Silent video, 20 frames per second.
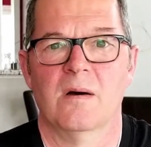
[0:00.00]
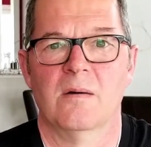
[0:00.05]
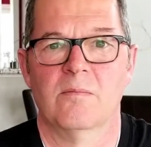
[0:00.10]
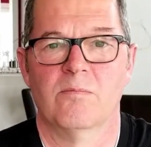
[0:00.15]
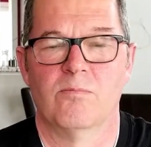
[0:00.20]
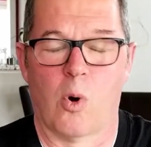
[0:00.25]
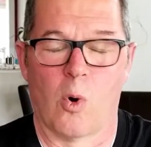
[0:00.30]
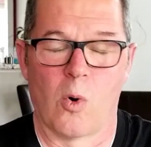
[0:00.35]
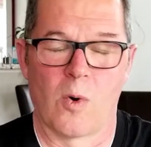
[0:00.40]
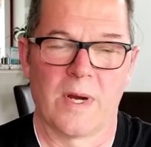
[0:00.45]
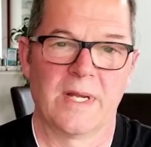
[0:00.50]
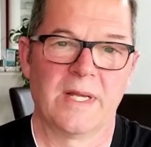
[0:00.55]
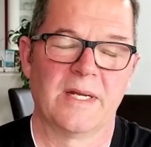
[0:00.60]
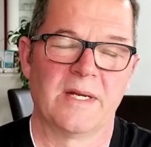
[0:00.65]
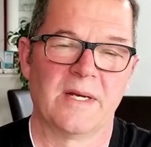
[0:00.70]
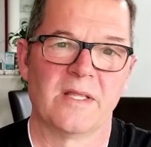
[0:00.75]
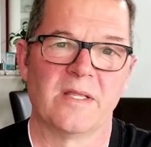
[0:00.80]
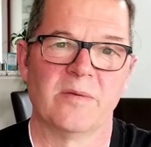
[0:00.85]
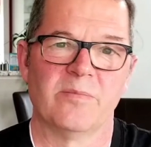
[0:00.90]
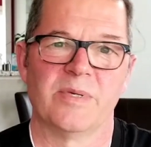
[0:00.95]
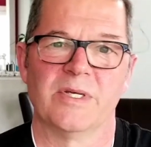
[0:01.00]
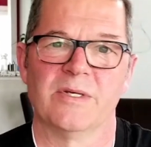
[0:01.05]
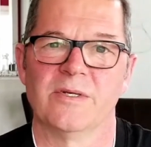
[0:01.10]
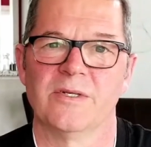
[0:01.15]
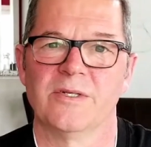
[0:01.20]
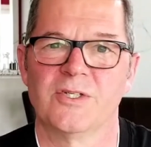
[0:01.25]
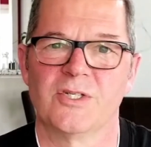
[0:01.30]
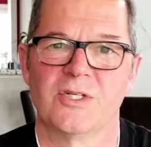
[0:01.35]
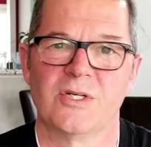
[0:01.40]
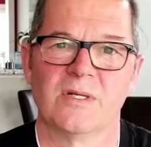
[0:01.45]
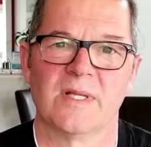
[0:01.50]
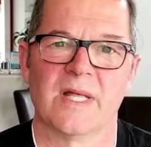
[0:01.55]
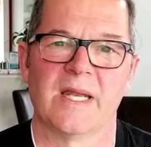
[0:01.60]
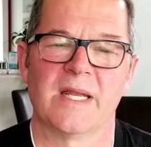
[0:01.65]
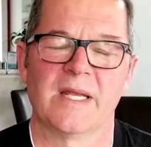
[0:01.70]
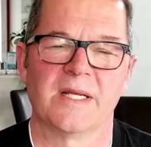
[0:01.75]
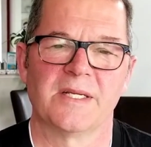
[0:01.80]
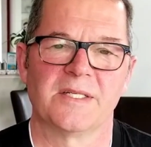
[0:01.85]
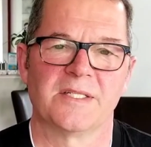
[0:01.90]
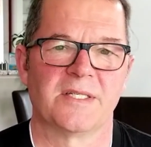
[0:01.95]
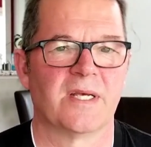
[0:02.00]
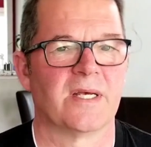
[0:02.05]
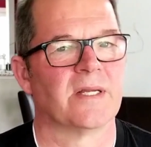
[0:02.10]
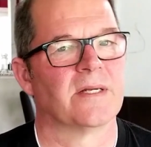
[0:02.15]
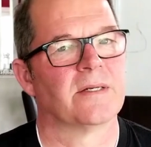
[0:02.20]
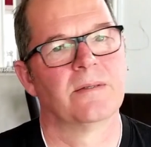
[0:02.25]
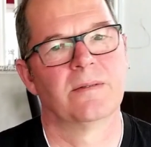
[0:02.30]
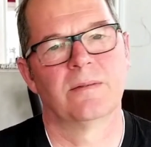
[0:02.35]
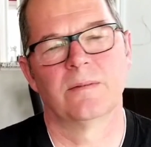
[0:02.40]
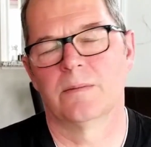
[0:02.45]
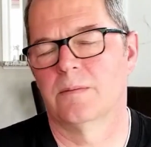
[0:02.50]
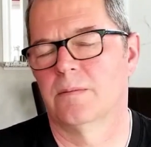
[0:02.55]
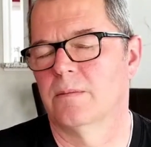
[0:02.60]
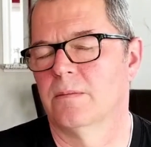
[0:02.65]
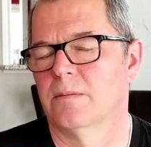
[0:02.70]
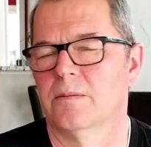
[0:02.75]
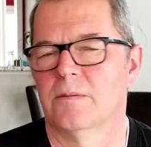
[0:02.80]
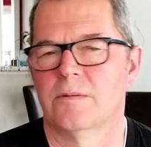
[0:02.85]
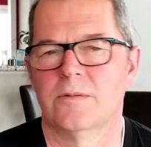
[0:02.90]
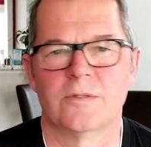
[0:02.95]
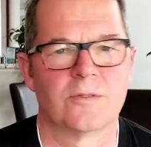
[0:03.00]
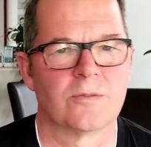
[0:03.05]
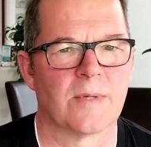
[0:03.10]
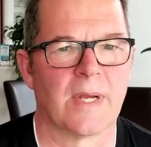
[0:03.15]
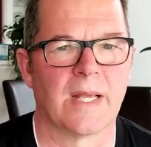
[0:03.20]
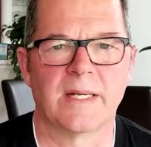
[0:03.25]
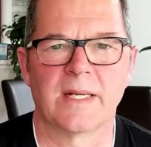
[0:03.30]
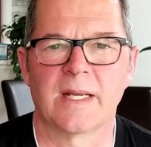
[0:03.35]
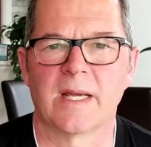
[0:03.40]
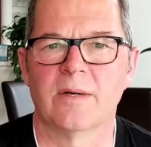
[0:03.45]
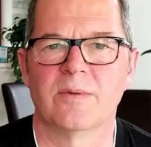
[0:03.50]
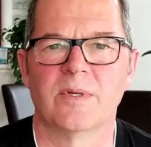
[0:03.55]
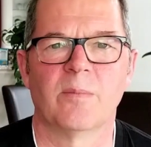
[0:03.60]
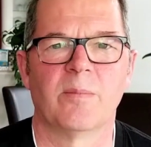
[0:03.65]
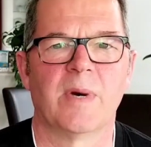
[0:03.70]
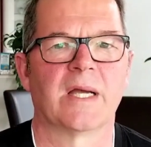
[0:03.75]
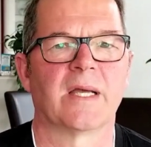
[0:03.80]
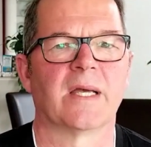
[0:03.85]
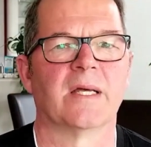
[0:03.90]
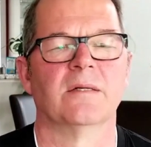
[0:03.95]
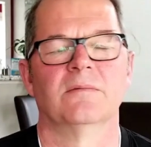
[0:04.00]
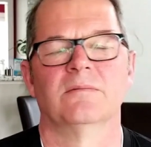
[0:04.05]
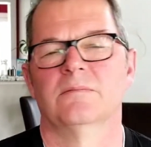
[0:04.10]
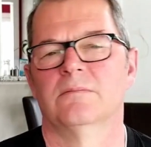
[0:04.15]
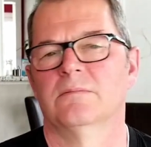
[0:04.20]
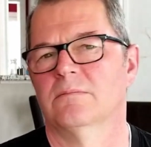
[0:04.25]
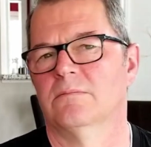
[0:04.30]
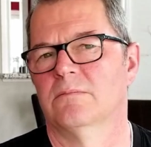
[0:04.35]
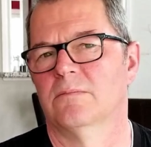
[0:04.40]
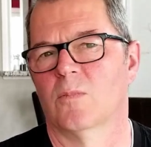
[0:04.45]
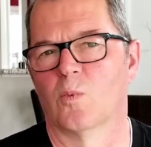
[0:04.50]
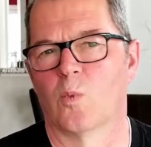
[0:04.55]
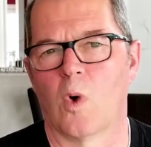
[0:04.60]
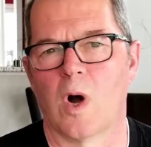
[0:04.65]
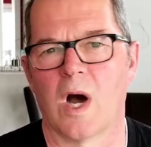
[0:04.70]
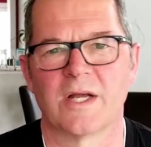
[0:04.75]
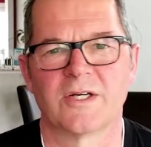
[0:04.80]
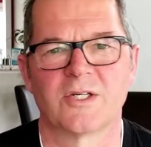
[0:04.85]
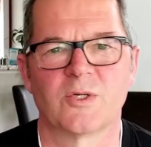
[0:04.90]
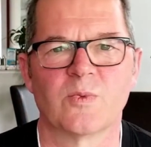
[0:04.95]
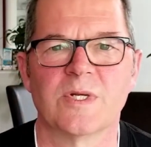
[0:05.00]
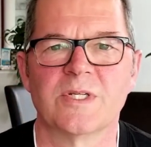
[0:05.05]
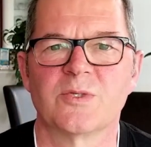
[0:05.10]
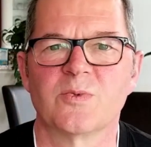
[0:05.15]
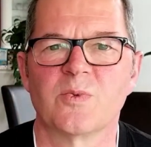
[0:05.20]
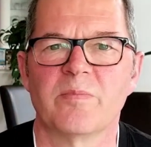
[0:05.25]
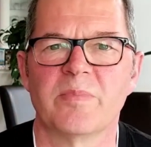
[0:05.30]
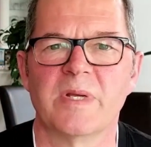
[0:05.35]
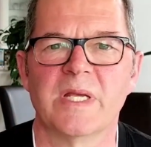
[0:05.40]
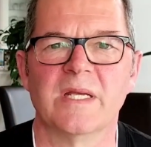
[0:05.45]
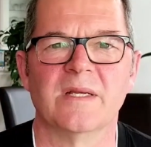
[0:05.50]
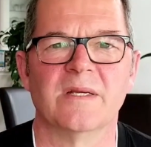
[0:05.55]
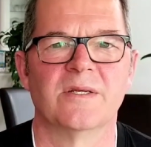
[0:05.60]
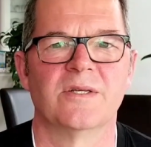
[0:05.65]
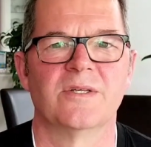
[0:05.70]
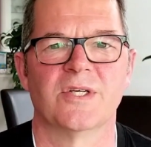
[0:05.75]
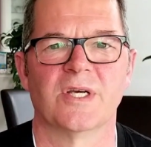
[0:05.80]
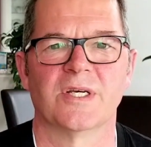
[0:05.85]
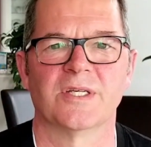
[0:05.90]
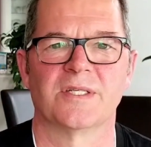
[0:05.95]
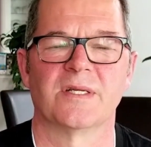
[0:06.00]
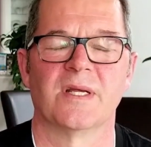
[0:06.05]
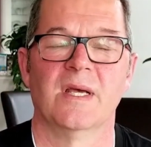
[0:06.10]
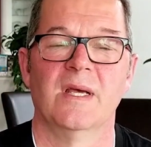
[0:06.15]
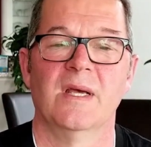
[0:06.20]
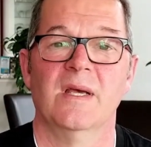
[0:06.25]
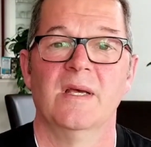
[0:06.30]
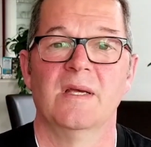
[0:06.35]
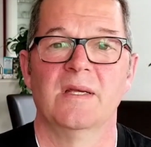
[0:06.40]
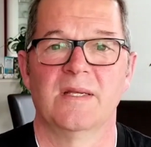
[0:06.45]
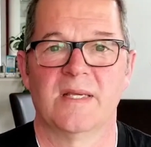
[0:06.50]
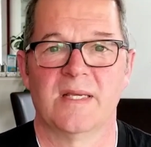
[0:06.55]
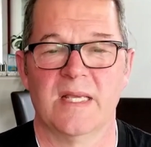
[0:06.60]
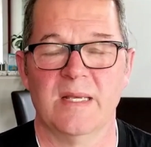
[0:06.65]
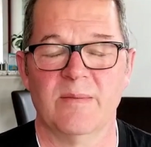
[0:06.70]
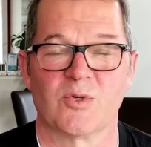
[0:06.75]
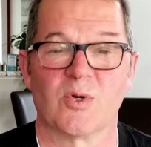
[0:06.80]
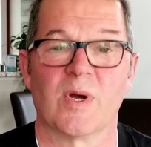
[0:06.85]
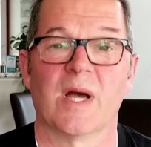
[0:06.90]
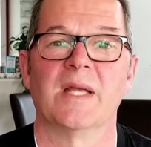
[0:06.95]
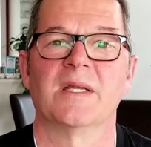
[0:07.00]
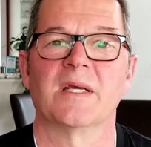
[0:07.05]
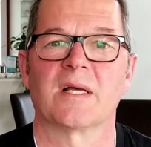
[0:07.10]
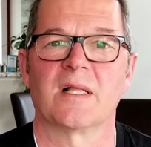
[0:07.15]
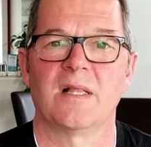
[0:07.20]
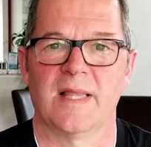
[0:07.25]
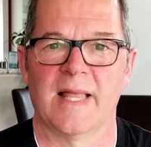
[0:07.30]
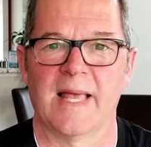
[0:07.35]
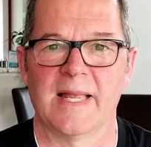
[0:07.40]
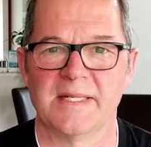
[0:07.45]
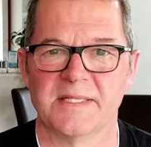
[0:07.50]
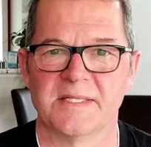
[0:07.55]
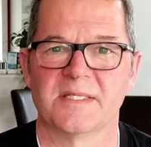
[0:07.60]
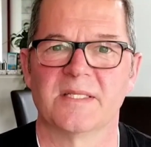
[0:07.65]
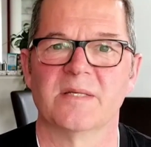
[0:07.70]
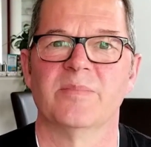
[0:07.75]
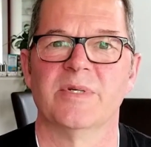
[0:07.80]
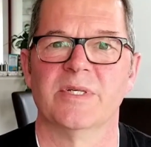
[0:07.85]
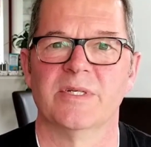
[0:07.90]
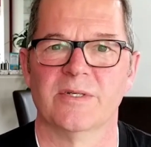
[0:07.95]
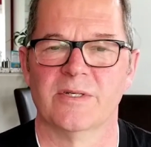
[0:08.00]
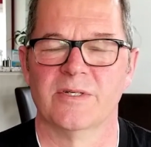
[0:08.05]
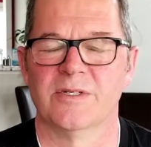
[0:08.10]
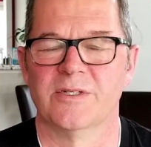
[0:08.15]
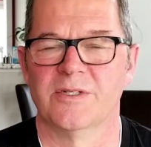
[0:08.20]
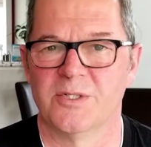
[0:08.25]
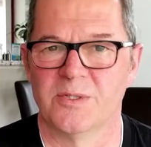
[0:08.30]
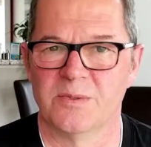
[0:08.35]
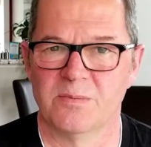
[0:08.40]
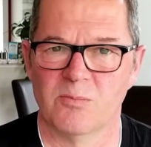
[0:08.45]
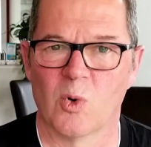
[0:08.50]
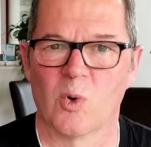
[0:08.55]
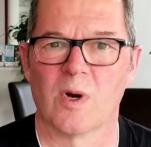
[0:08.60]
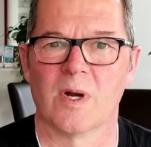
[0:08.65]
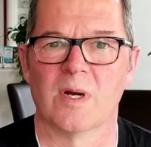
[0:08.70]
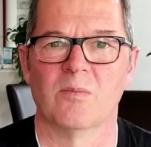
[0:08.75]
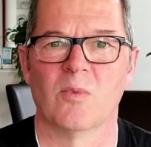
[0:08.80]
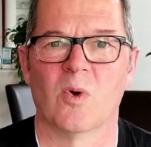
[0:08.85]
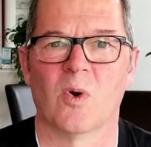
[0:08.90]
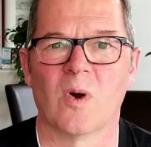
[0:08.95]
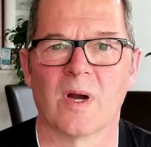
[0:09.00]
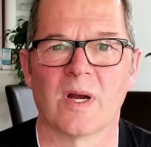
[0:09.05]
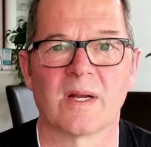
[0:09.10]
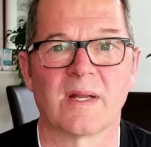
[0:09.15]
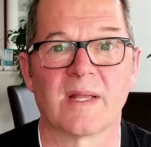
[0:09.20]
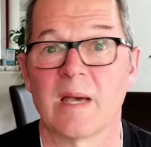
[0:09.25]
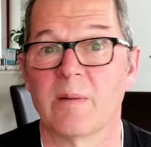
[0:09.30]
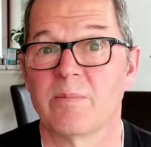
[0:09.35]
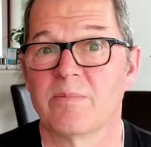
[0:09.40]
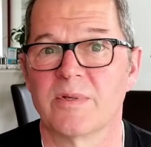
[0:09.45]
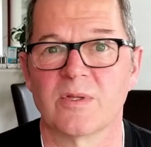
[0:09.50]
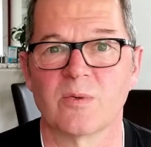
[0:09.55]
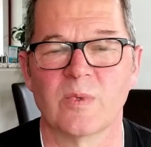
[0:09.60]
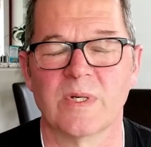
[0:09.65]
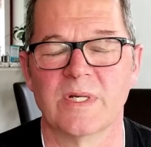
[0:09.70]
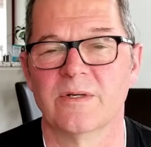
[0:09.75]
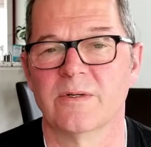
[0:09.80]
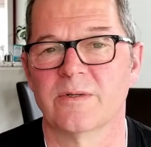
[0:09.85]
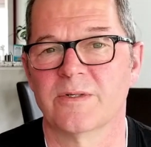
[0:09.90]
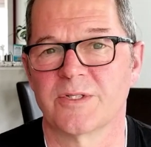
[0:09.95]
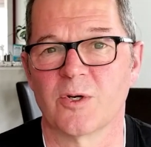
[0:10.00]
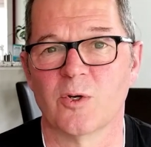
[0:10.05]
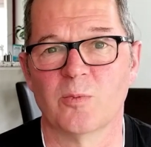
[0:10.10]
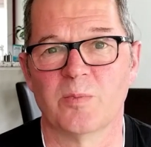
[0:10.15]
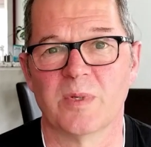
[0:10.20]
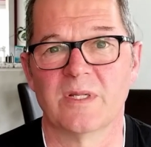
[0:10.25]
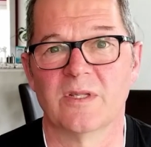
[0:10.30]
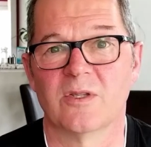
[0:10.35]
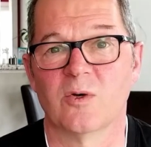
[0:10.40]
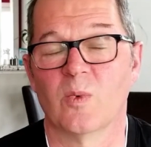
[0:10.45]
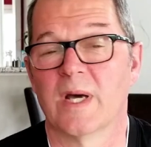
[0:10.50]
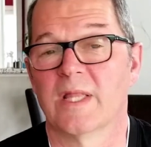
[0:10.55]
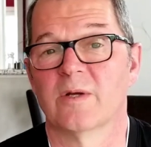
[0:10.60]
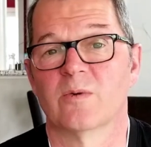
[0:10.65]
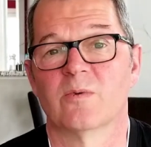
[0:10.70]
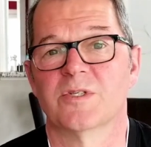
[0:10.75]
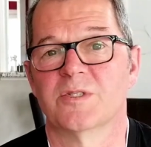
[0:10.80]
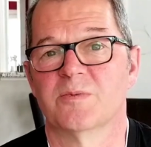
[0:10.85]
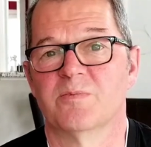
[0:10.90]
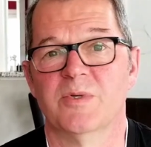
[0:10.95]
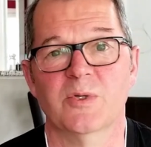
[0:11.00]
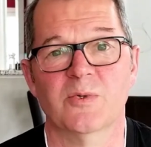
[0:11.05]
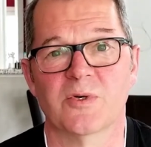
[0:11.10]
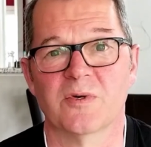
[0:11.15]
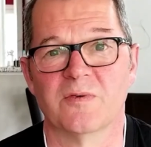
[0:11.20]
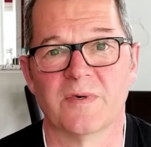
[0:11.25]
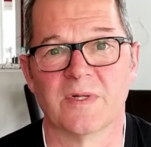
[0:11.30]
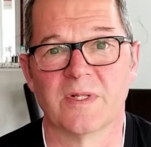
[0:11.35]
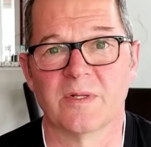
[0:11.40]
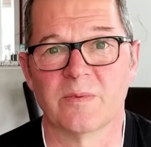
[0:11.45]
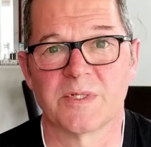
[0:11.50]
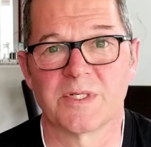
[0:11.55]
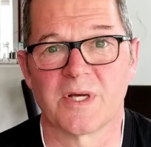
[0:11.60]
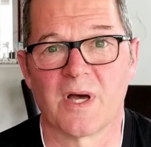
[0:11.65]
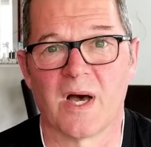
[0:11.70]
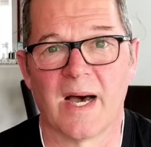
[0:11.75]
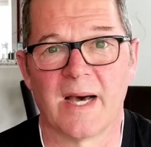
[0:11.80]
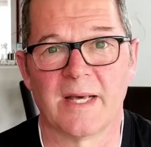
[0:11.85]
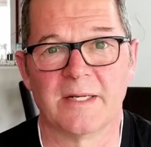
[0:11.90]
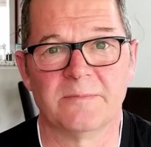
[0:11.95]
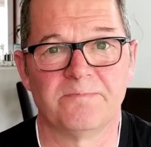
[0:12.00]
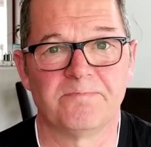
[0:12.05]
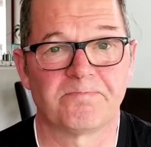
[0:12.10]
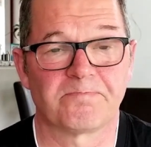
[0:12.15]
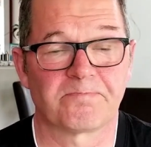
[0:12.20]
pouring it into the bilge, letting it sit, draining out in a bucket. Wash, rinse, repeat. Just keep trying to cleanse the bilge more and more, and kept the windows open. The weather was beautiful. It was hot.